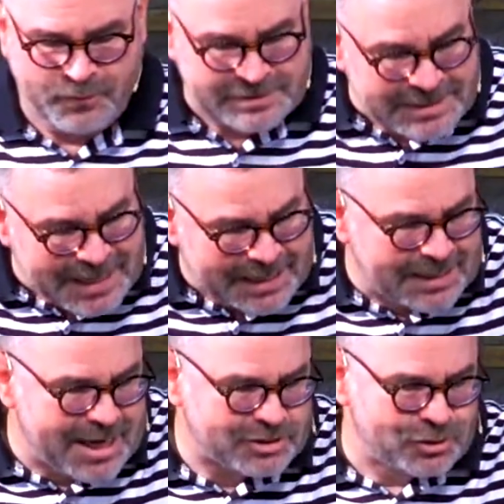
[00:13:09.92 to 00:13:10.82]
We've seen
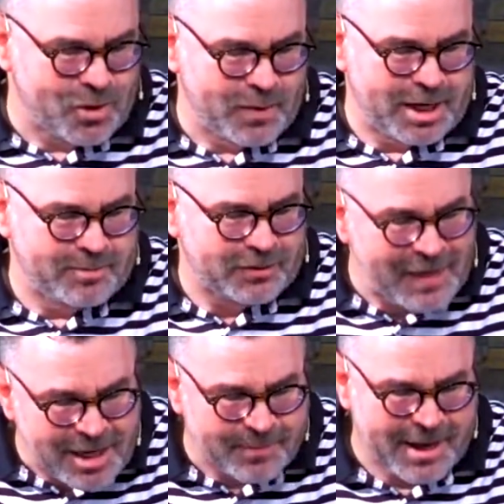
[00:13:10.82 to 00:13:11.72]
that connection already. But
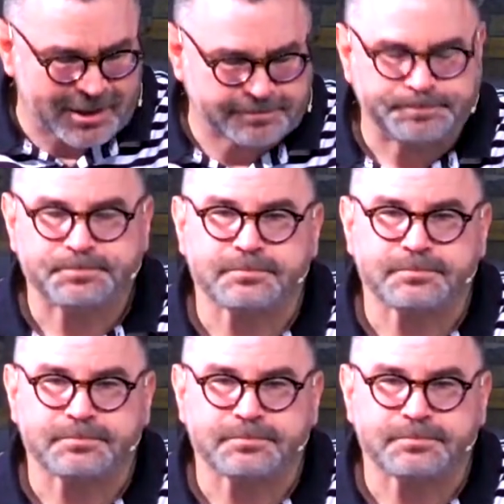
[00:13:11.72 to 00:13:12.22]
think about it.